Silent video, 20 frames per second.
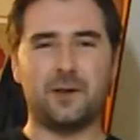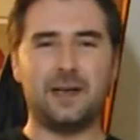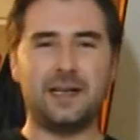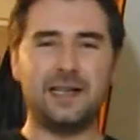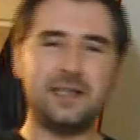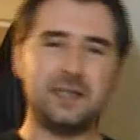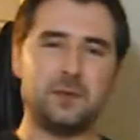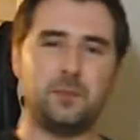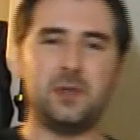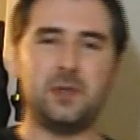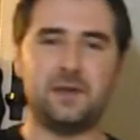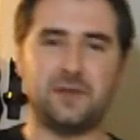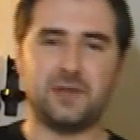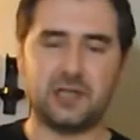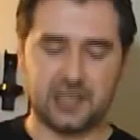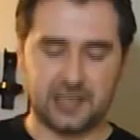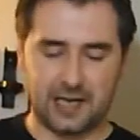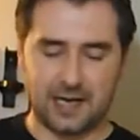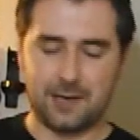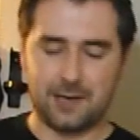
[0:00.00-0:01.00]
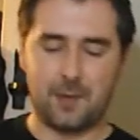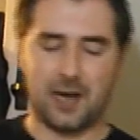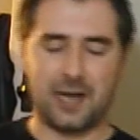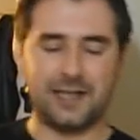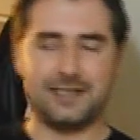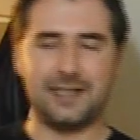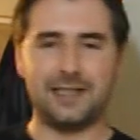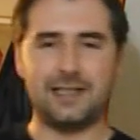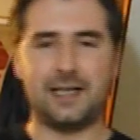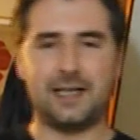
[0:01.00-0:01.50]
it is a bit of a shame I
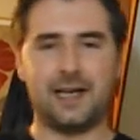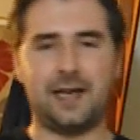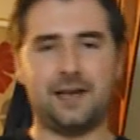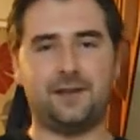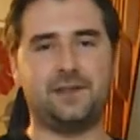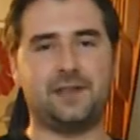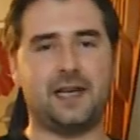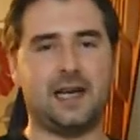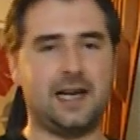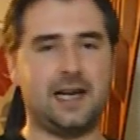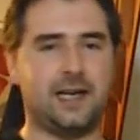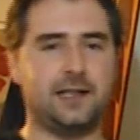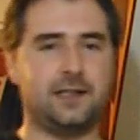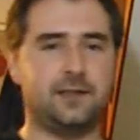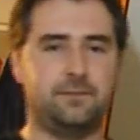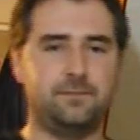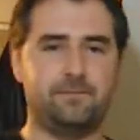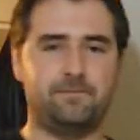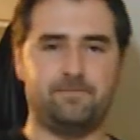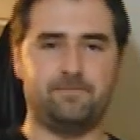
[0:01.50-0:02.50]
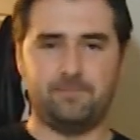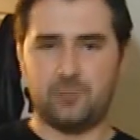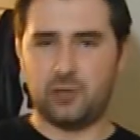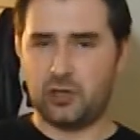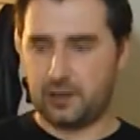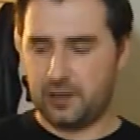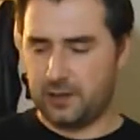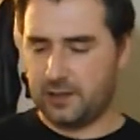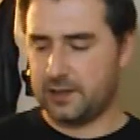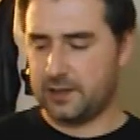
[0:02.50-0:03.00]
did have to add
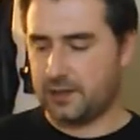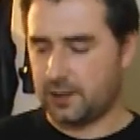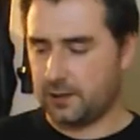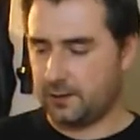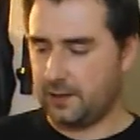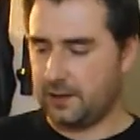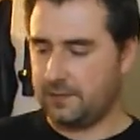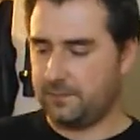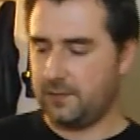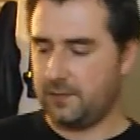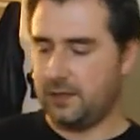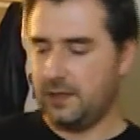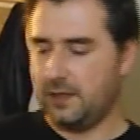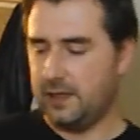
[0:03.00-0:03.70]
sugar to it.